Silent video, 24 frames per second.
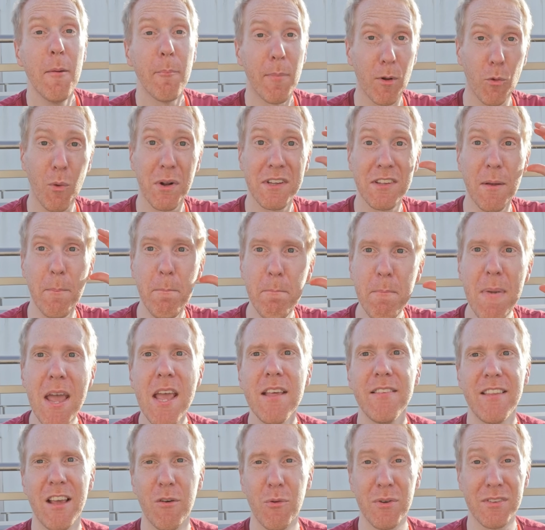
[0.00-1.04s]
But what's
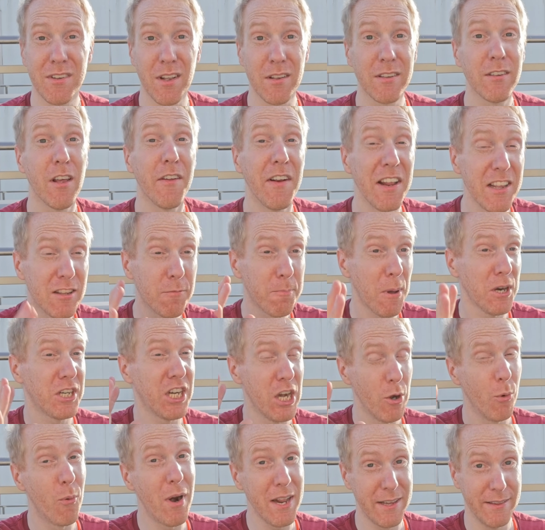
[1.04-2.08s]
amazing with the sun,
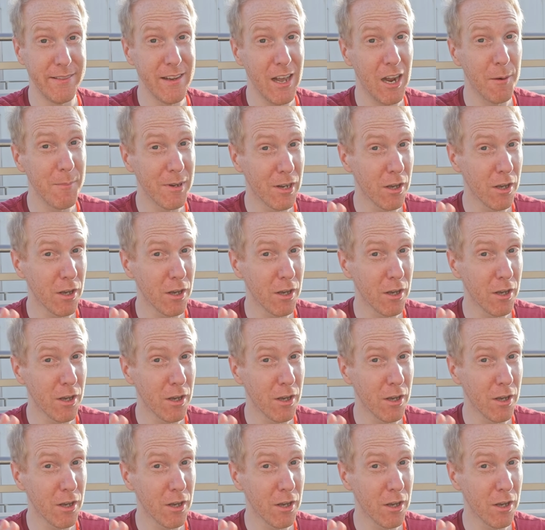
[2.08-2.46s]
especially right now